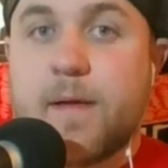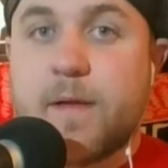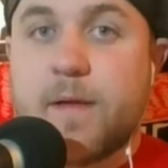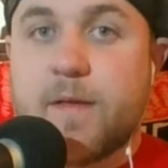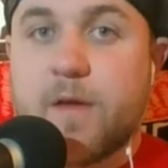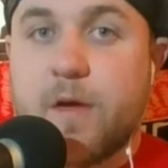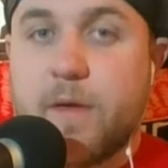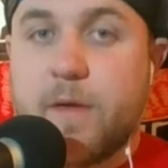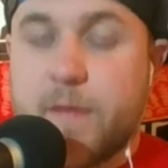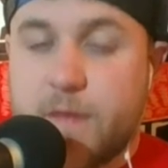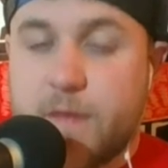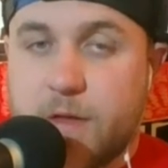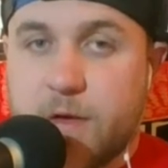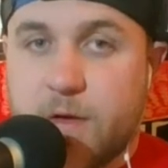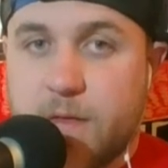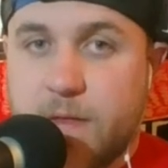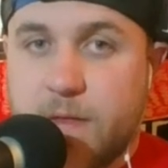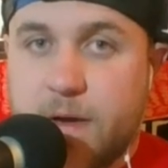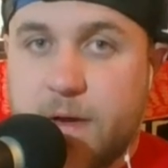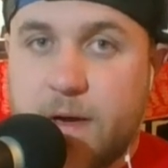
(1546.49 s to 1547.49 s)
So it was
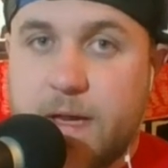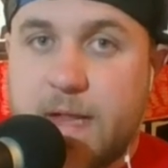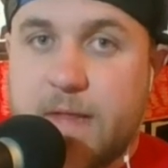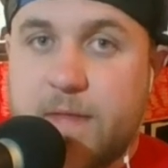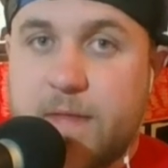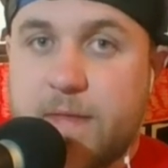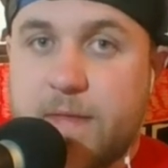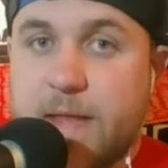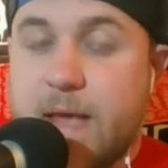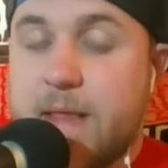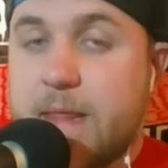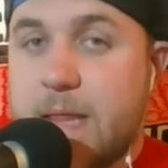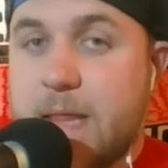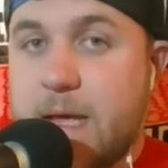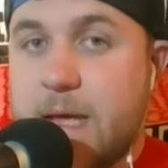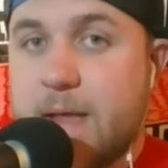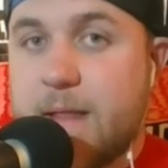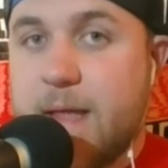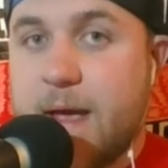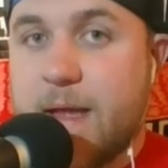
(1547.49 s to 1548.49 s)
their theory. They
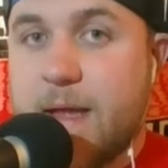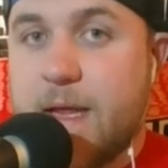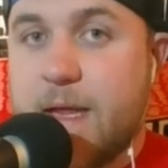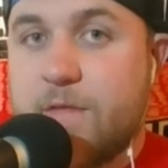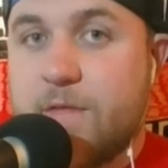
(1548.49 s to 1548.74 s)
think that